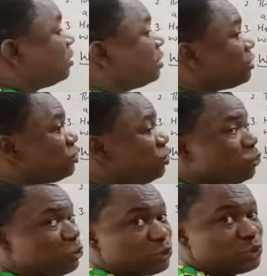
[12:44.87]
is
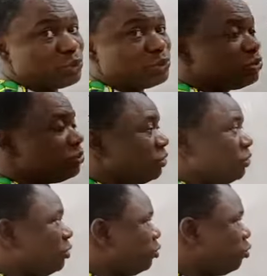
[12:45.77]
used
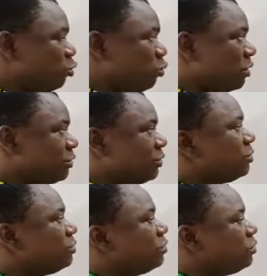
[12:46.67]
to do
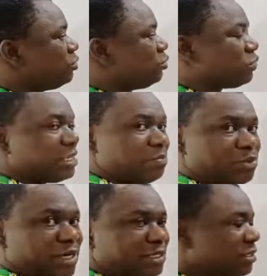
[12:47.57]
what? To
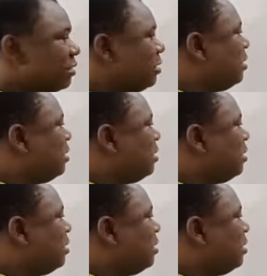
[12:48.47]
separate